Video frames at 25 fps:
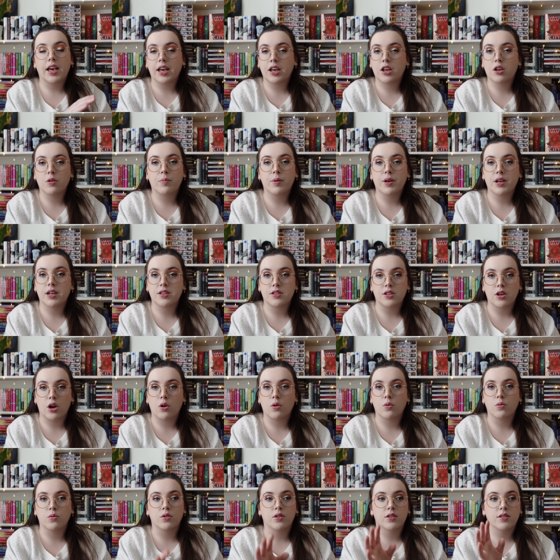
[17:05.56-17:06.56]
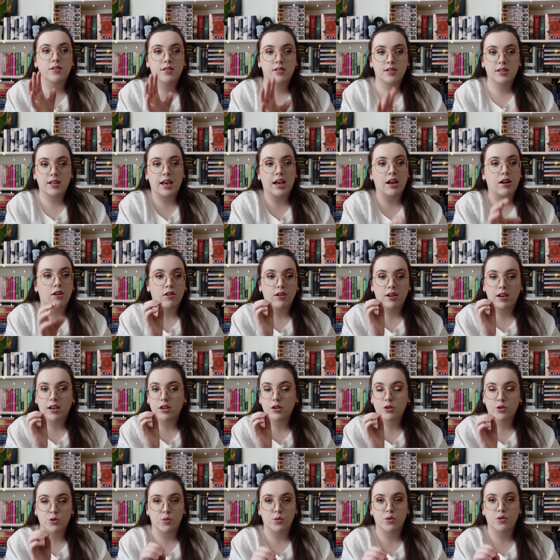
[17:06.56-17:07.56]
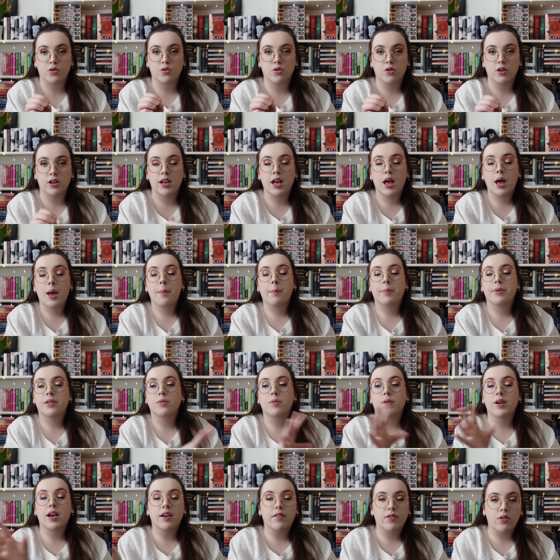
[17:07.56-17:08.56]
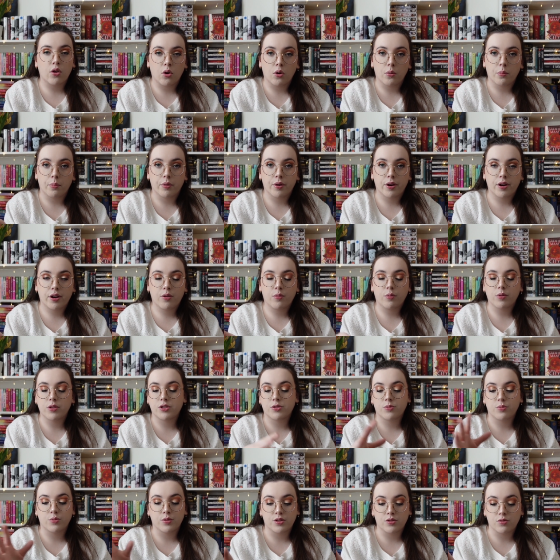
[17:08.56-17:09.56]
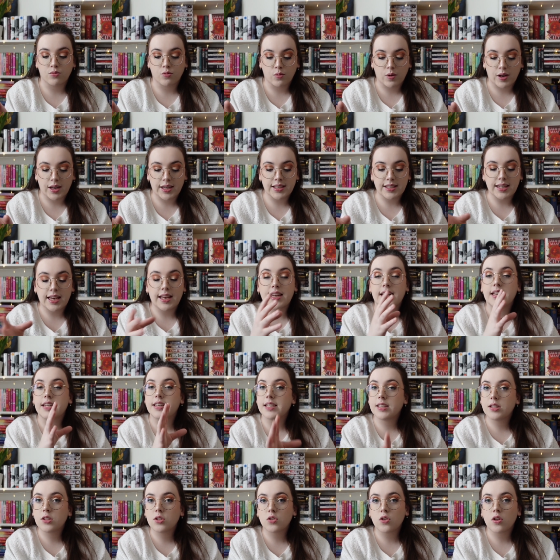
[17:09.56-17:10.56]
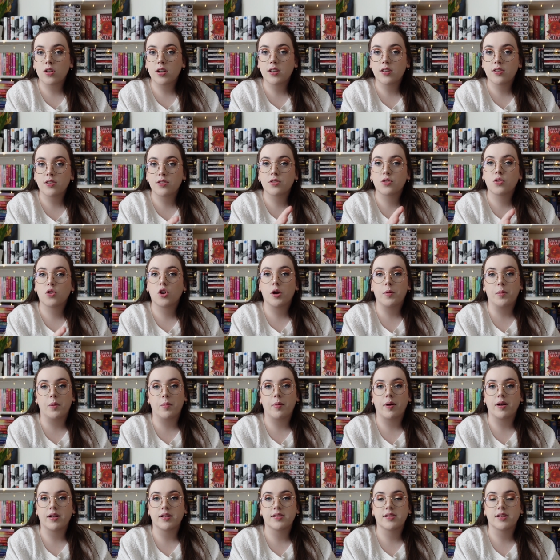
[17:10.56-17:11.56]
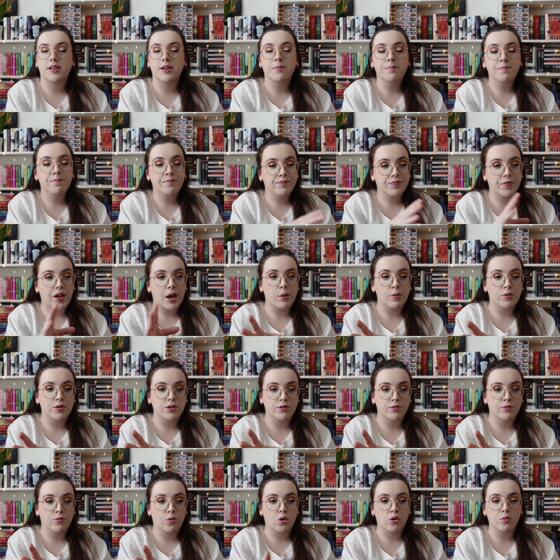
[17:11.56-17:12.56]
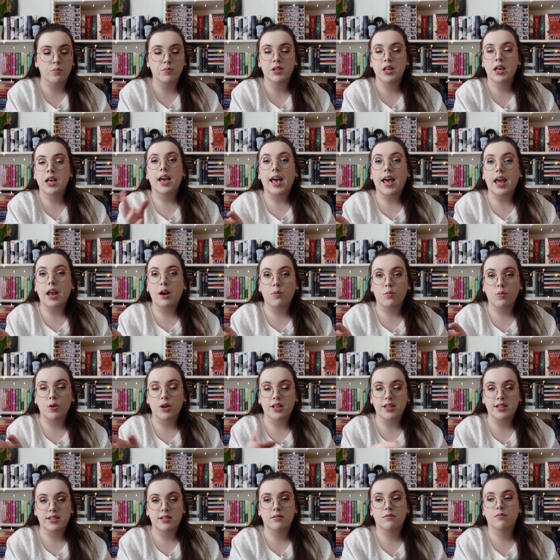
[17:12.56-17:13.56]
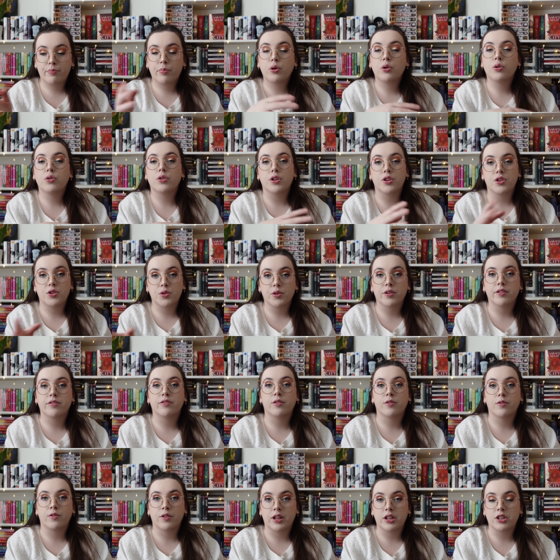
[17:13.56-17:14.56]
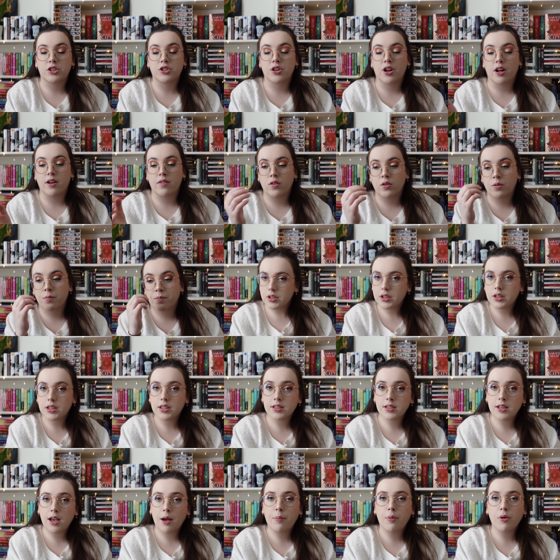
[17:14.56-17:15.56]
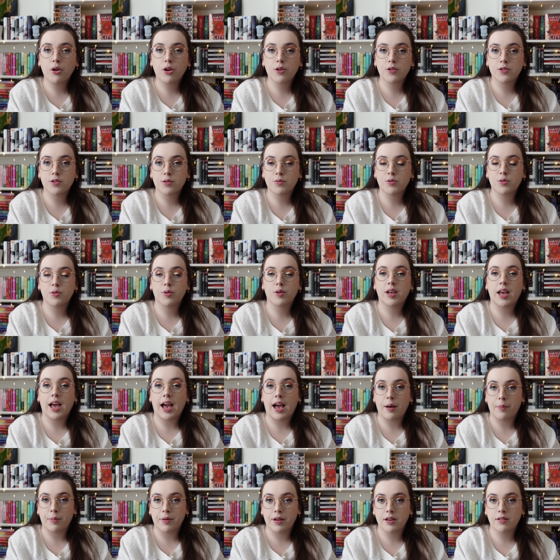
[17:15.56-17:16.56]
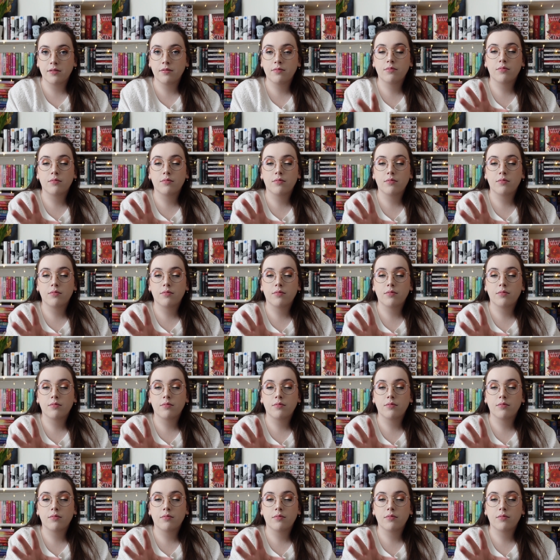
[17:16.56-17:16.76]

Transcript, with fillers: it could be its own scary short story. But then we have the whole book, which was great. And it did start out as a creepypasta, I was informed, and was pulled into a full-fledged novel. This couple goes up to a cabin